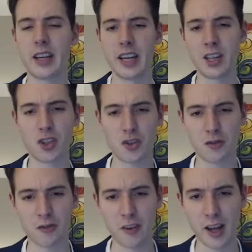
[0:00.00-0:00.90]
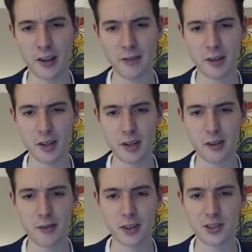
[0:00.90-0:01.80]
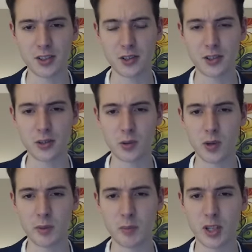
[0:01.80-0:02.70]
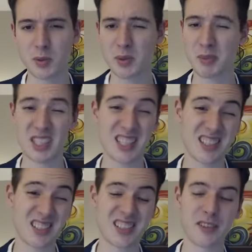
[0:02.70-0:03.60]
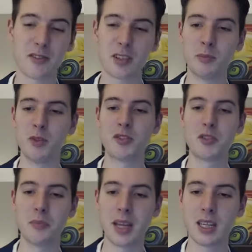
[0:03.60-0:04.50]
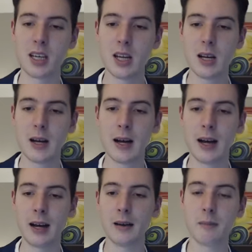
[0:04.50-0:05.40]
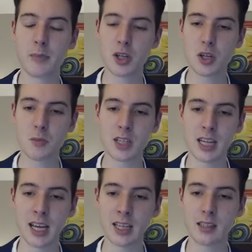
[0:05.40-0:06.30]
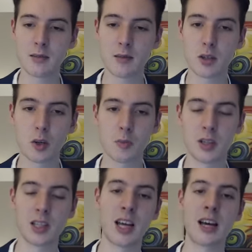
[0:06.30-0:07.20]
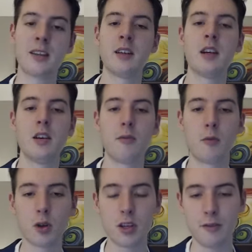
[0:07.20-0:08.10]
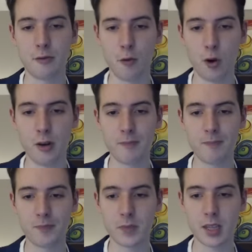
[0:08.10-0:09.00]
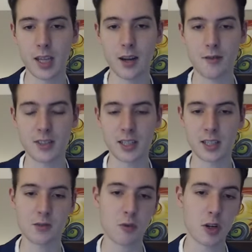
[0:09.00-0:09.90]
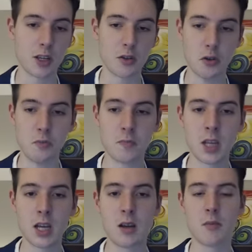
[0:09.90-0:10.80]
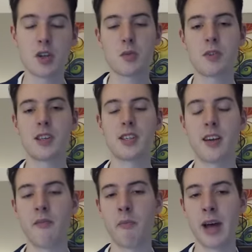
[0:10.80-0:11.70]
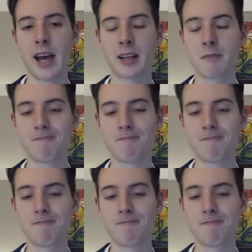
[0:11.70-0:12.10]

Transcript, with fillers: h five here I think is also quite possible, but these are difficult moves to make. Uh, bishop d eight could be a line, rook e four, knight f six, rook e two, bishop c seven back,